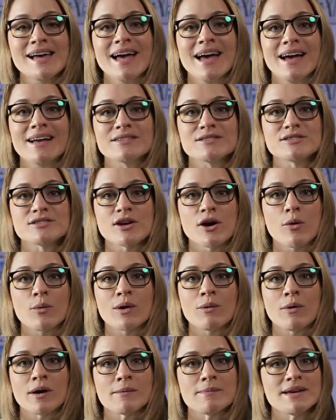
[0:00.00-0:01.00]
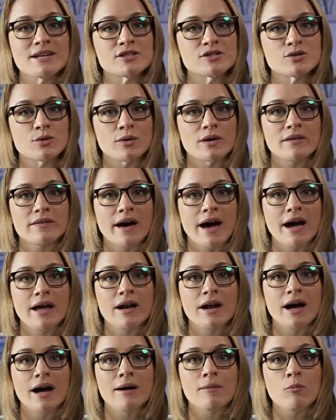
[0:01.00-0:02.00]
And so we want to make sure that
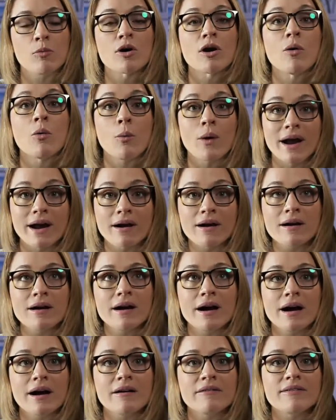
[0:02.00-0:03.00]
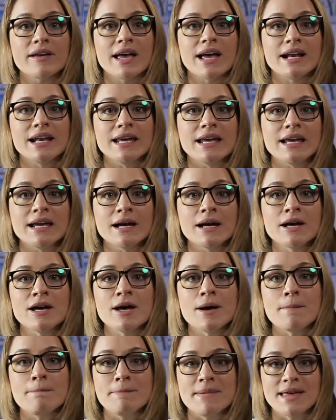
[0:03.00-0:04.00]
we're aware of any
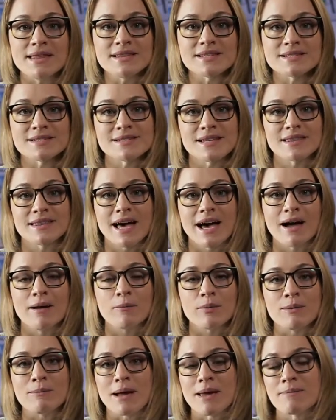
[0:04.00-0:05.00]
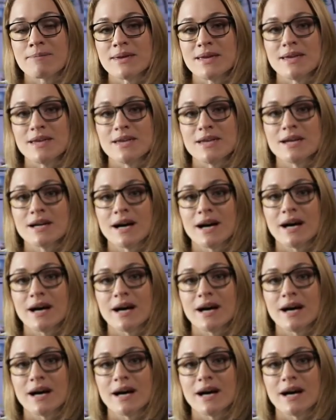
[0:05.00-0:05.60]
myths that we might be